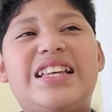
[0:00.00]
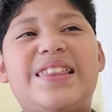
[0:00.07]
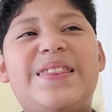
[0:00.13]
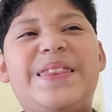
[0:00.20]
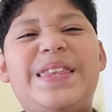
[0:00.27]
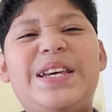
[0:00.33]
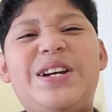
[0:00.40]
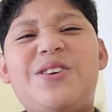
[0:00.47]

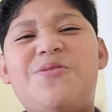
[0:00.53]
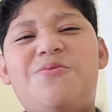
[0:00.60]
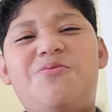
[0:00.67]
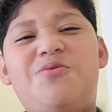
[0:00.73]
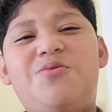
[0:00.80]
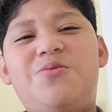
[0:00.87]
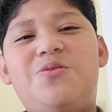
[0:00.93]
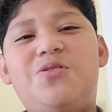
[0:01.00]
that there
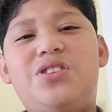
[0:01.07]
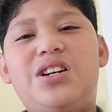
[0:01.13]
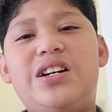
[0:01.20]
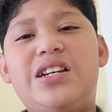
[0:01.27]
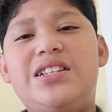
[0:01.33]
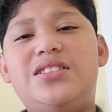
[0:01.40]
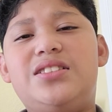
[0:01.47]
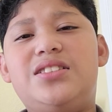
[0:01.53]

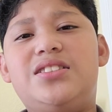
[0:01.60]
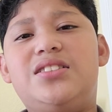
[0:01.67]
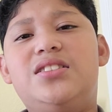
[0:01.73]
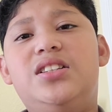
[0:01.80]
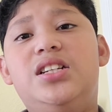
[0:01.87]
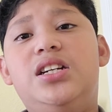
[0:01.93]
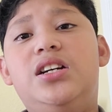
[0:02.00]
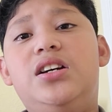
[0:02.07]
was
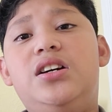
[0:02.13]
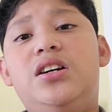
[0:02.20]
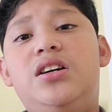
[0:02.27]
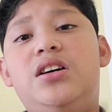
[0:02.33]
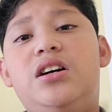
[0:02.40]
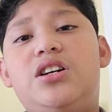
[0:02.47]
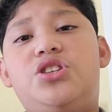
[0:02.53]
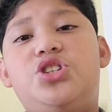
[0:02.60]

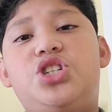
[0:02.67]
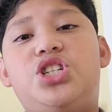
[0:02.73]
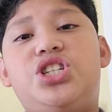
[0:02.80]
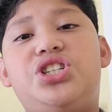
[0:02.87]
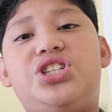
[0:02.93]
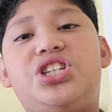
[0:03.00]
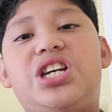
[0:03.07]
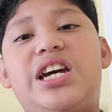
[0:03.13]
a
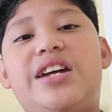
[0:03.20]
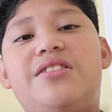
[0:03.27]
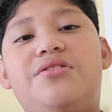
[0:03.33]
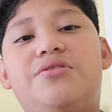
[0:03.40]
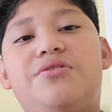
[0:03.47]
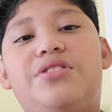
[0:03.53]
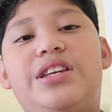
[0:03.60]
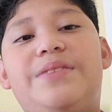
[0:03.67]

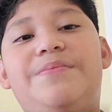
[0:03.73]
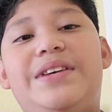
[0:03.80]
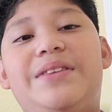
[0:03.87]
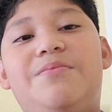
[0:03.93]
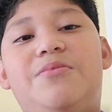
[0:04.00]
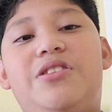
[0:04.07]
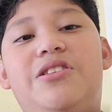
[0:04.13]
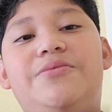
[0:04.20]
channel that my
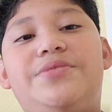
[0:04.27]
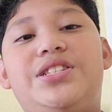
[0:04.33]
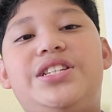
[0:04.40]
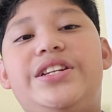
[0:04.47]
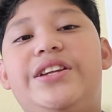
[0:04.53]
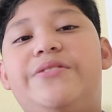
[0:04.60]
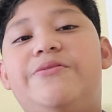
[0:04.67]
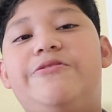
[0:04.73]
mom
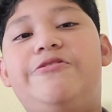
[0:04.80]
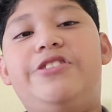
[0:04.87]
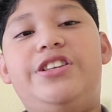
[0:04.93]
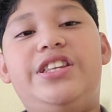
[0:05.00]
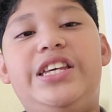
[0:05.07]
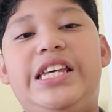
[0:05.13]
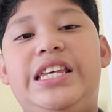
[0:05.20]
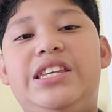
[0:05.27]
didn't
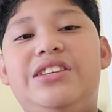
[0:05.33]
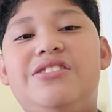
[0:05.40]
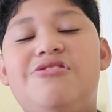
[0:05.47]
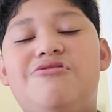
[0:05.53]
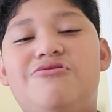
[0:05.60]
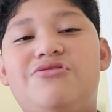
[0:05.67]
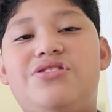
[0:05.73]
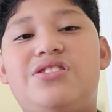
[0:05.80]
really
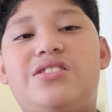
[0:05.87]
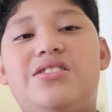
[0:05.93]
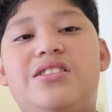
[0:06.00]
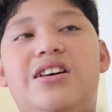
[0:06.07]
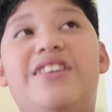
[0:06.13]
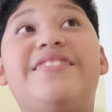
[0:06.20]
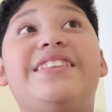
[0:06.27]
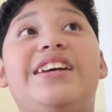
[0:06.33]
use
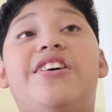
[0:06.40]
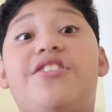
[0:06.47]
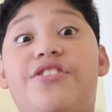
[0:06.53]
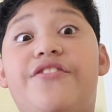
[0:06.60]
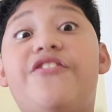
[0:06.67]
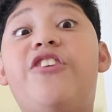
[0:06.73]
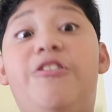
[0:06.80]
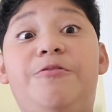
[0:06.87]
on the
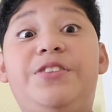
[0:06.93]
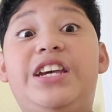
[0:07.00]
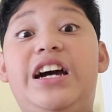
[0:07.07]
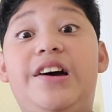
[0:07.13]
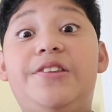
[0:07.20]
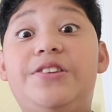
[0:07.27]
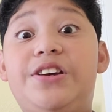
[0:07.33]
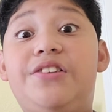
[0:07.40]
other phone.
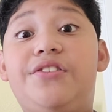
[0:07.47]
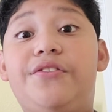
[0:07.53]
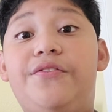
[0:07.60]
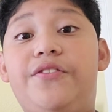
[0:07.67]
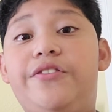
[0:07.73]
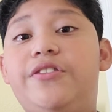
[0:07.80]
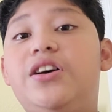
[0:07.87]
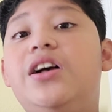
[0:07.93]
Yeah, on the other
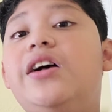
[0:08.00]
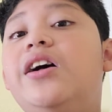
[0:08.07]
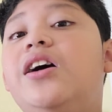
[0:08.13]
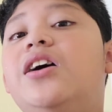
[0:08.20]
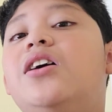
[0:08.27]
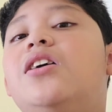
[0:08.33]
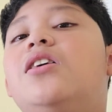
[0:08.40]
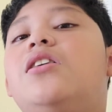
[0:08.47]
phone.
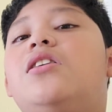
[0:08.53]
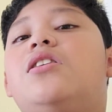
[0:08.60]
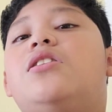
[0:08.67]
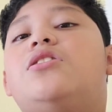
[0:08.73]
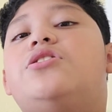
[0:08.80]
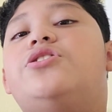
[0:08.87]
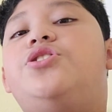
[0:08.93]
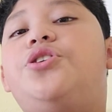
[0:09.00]

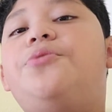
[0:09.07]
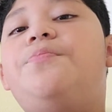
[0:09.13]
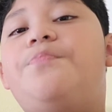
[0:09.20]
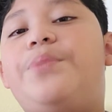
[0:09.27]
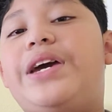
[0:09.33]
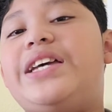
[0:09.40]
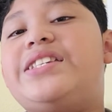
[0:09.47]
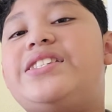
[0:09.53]
So
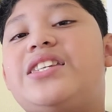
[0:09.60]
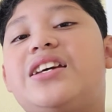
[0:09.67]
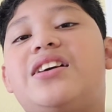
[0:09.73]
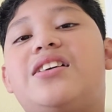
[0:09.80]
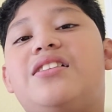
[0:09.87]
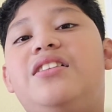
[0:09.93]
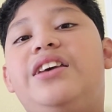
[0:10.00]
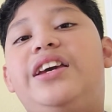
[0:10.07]

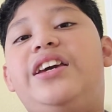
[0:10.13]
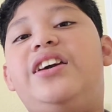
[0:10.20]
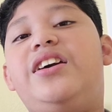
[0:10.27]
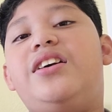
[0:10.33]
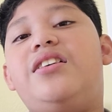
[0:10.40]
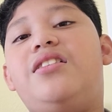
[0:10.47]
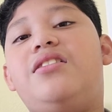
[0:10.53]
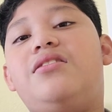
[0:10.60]
basically